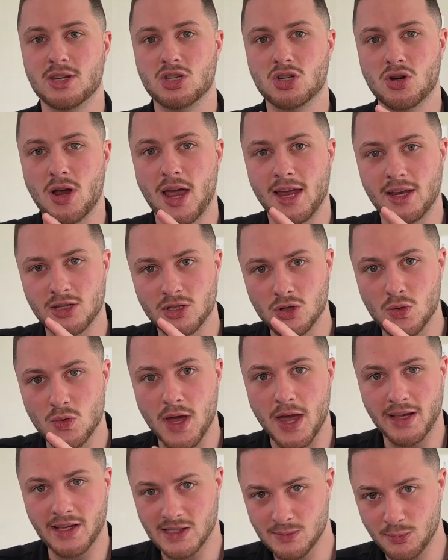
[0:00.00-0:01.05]
trying to
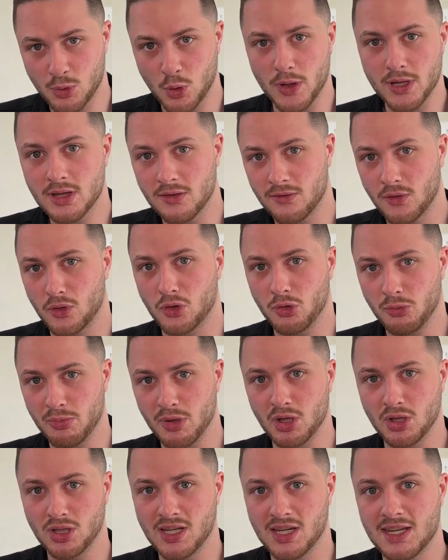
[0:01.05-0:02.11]
exploit the
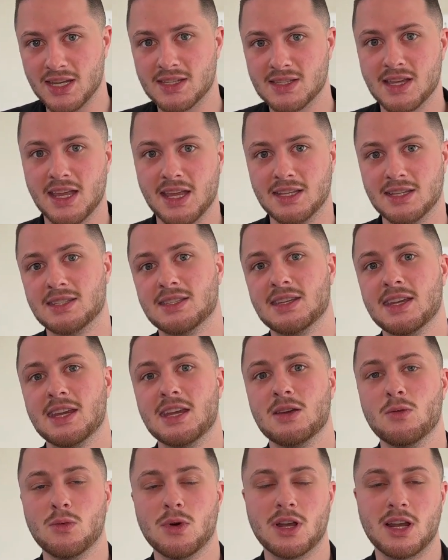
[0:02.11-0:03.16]
vulnerabilities and see
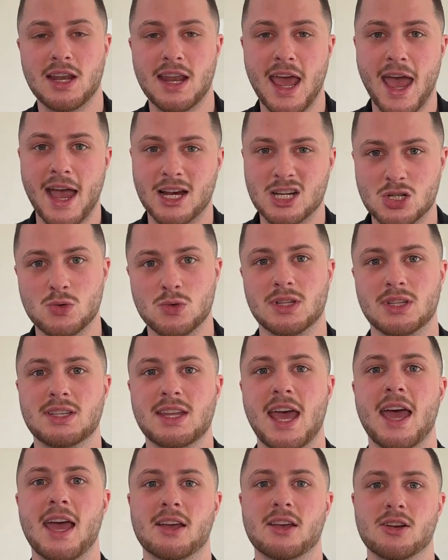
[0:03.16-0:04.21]
what an actual
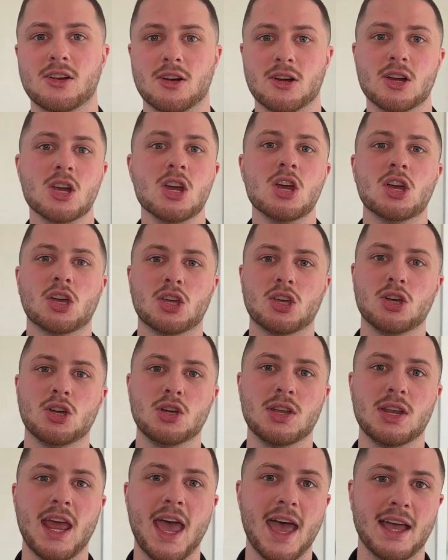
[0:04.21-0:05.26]
attacker
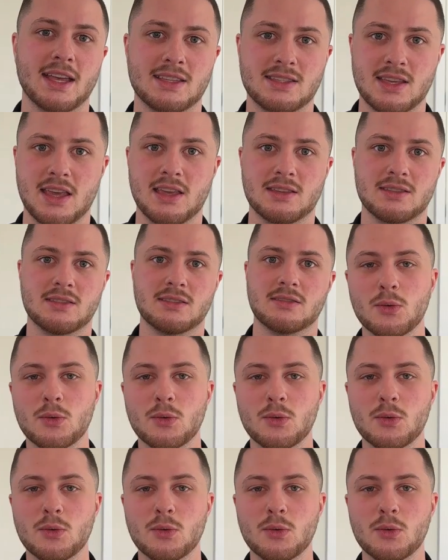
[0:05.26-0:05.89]
could access.